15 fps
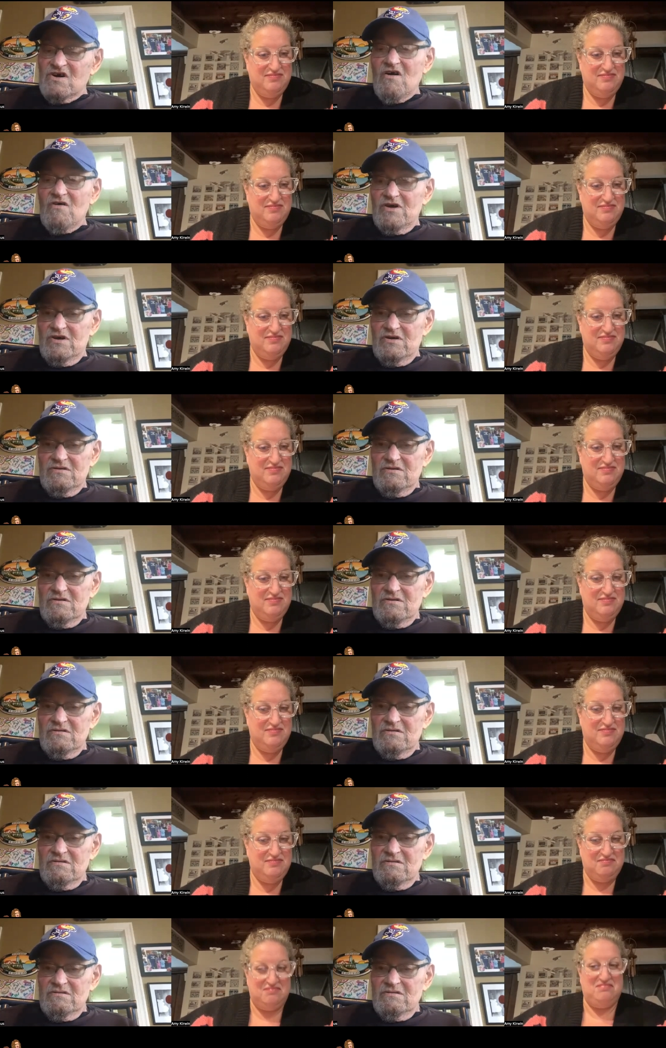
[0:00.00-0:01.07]
Speaker 1: sorry.
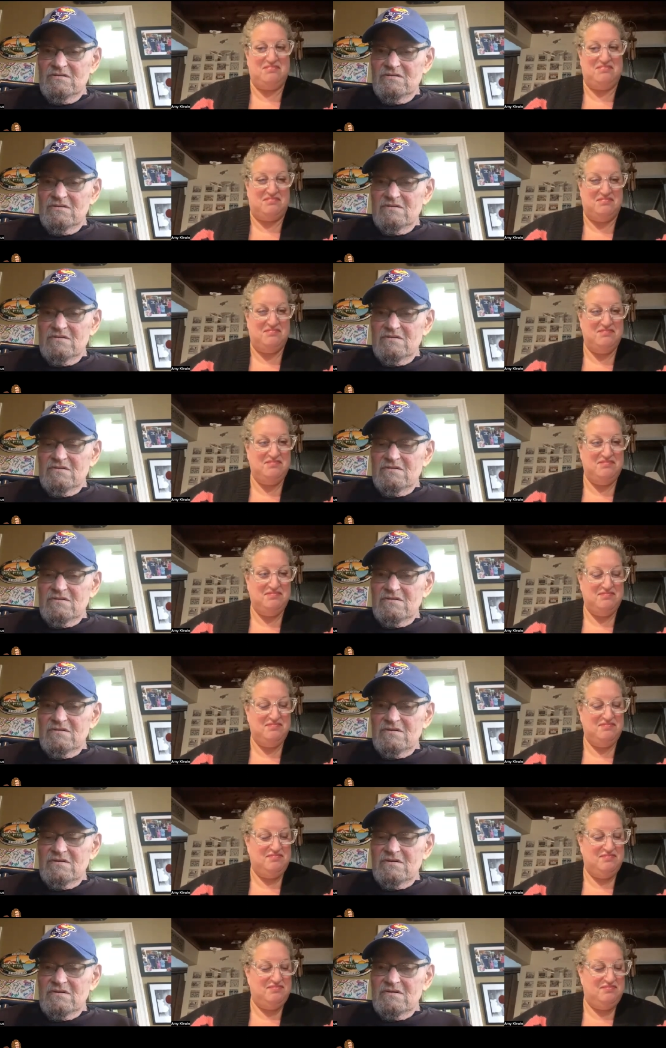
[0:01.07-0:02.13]
Hmm. And he gave
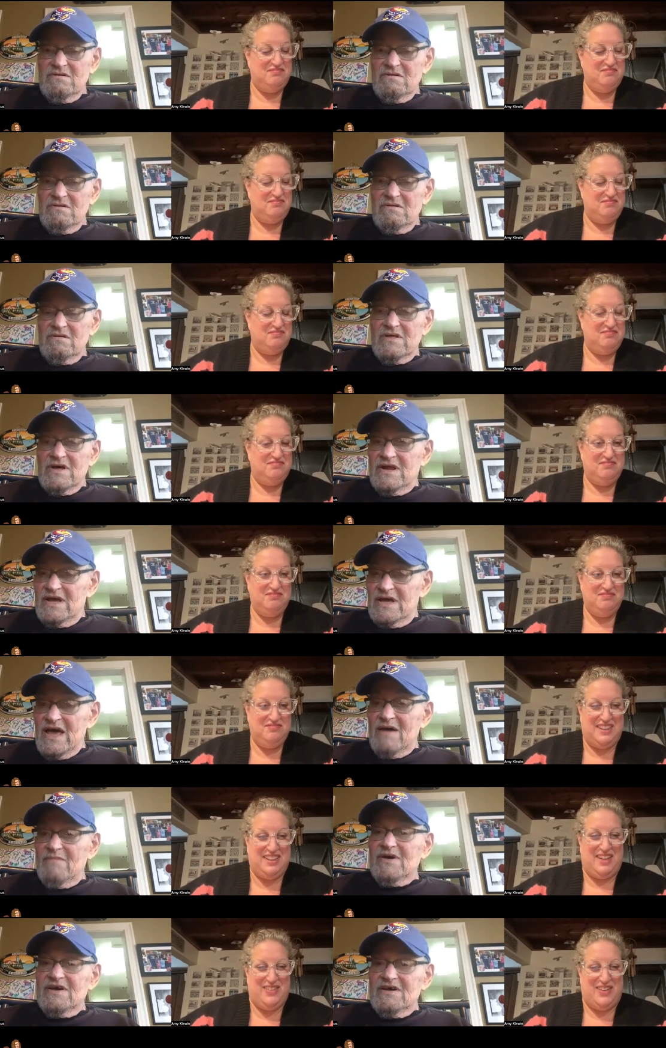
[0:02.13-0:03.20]
you a zets. That he
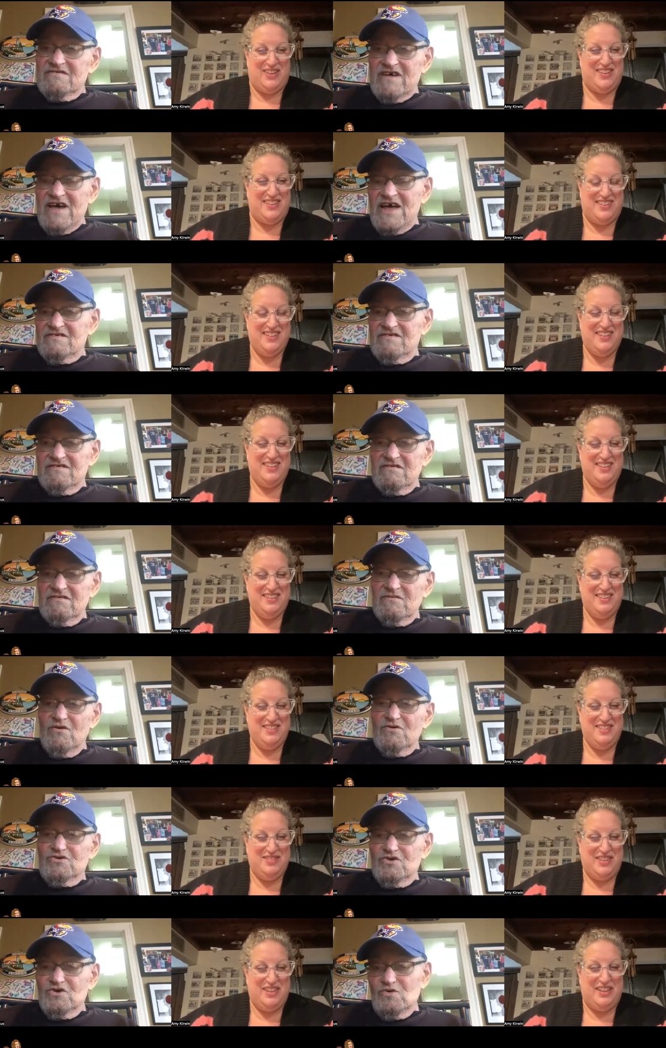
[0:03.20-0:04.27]
gave me a zets
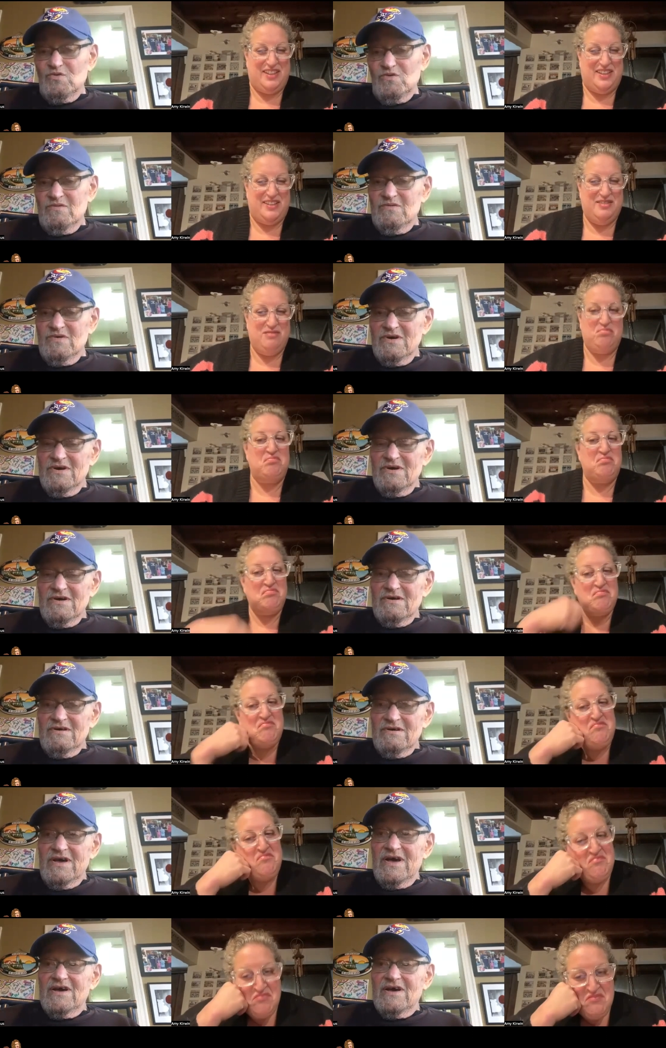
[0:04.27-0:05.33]
or two. Really? Hmm.
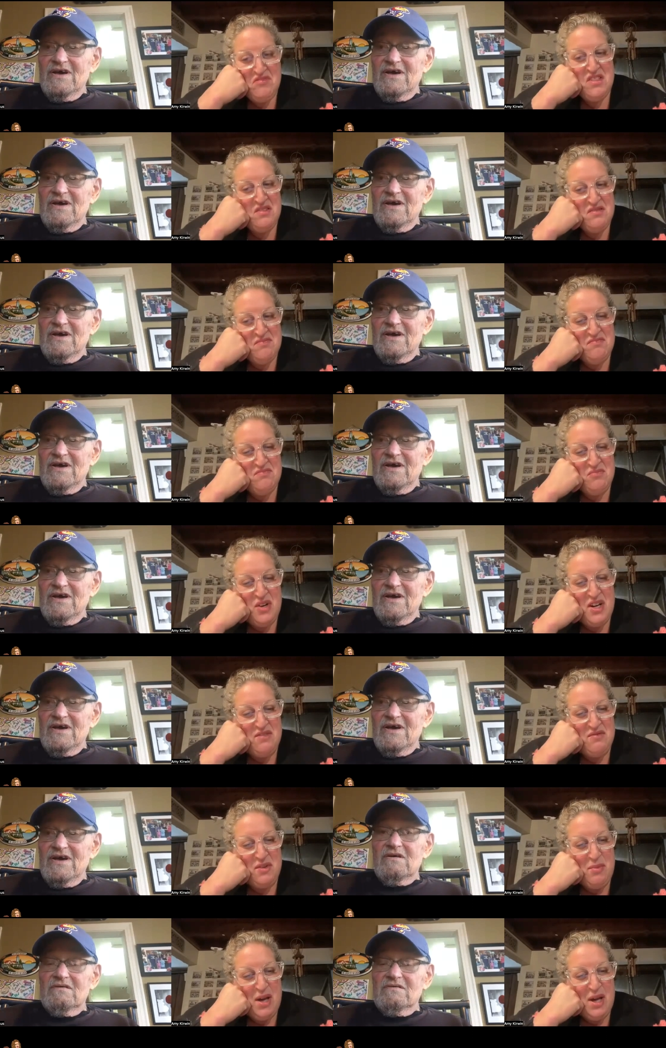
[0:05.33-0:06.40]
Yeah.
Speaker 2: Waiting
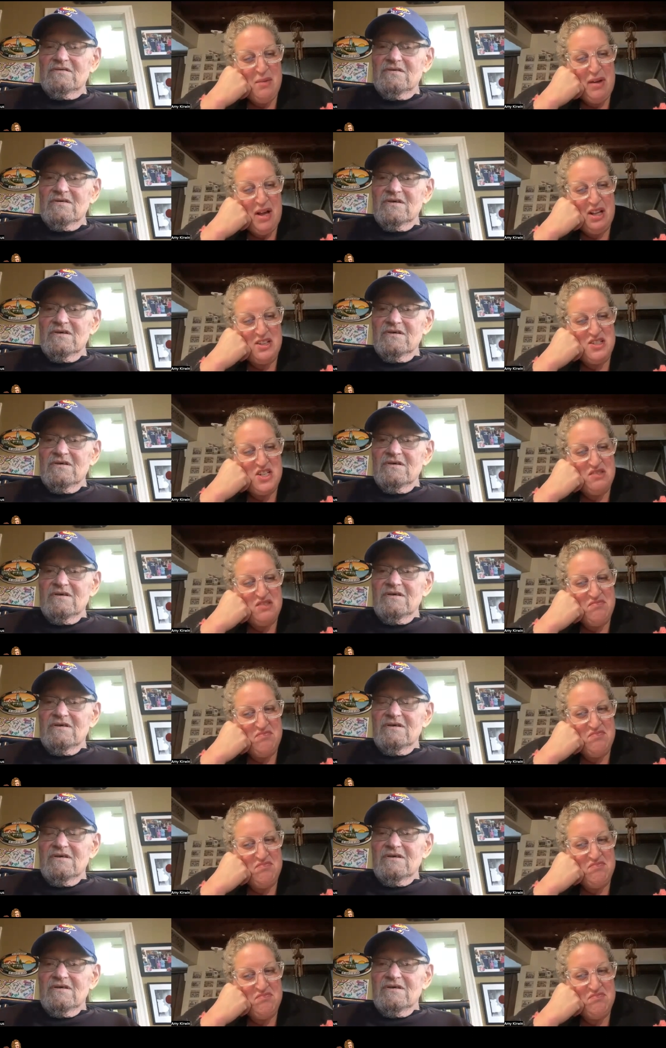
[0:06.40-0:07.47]
so for my uh, apology.
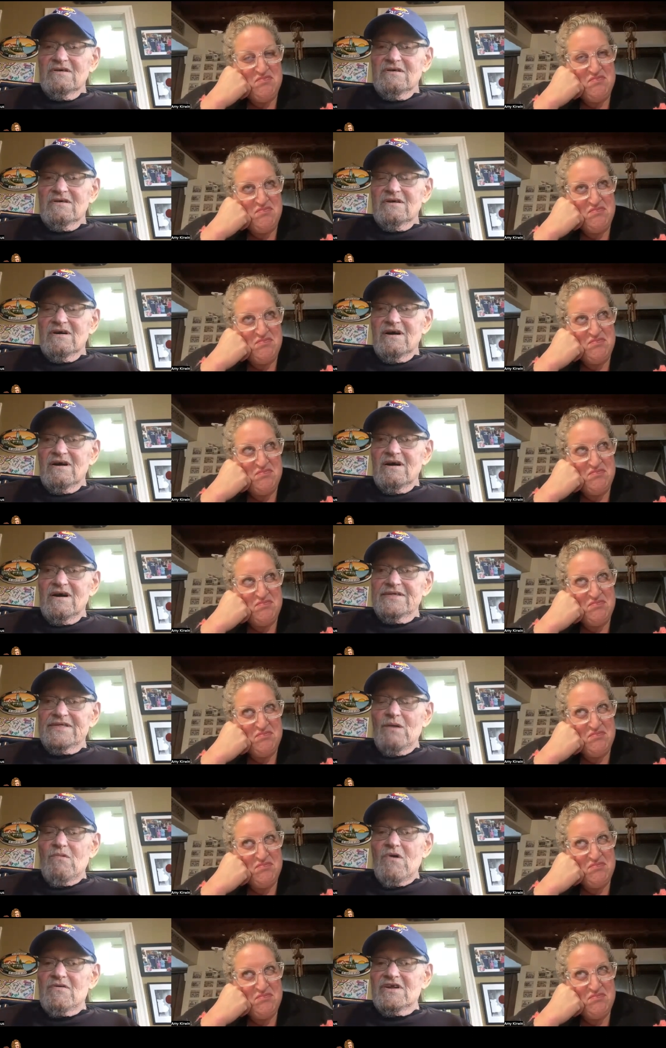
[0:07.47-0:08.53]
Speaker 1: Uh, uh,
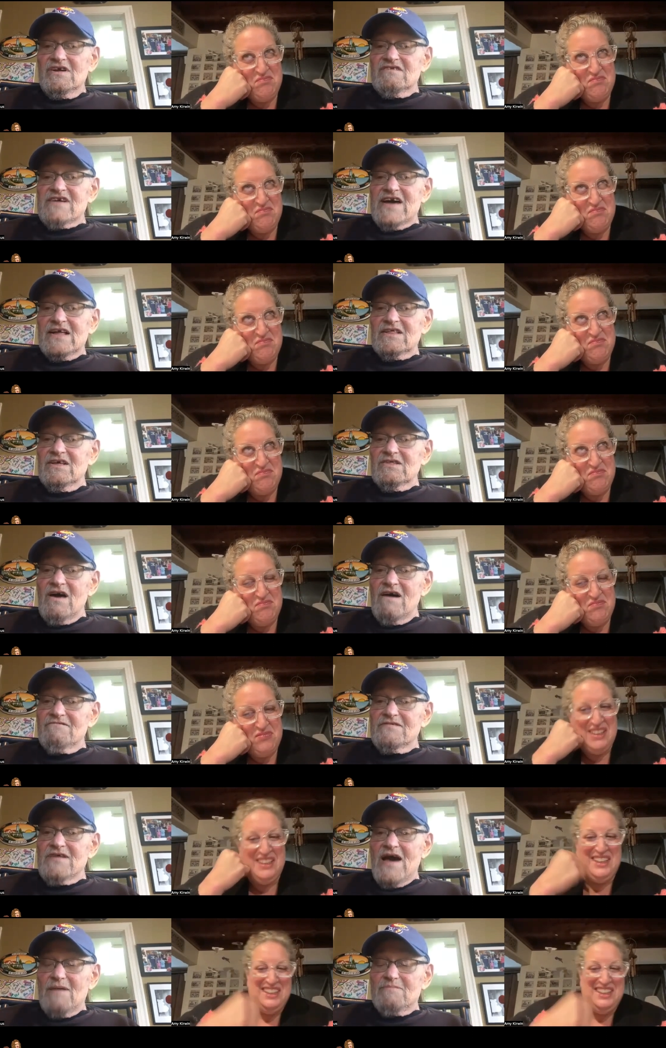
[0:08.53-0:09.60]
they weren't exactly
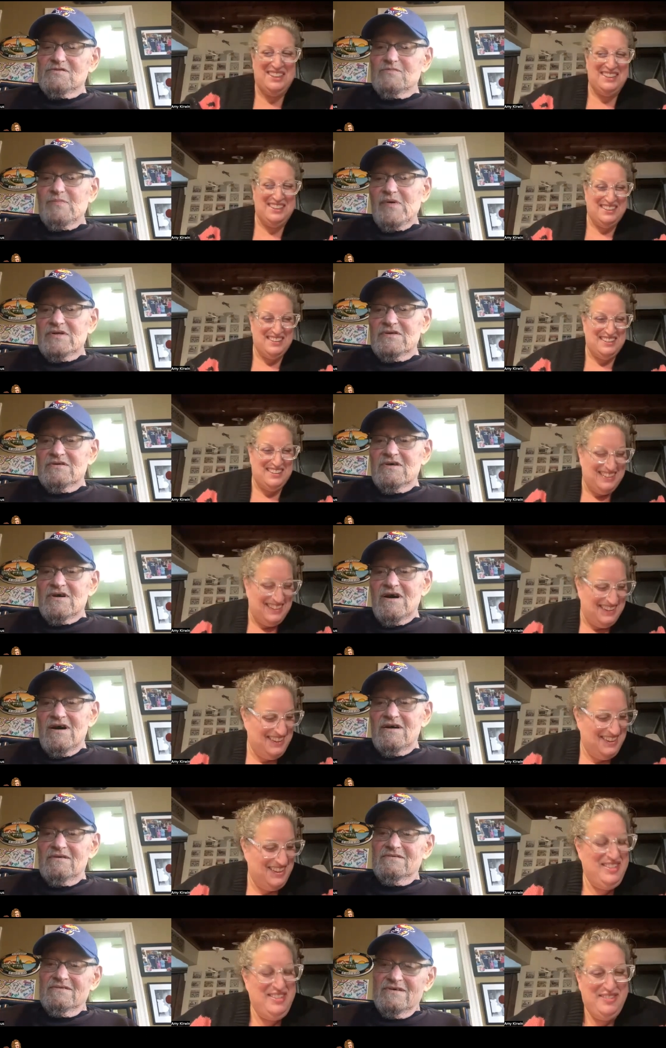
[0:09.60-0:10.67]
love taps, but uh,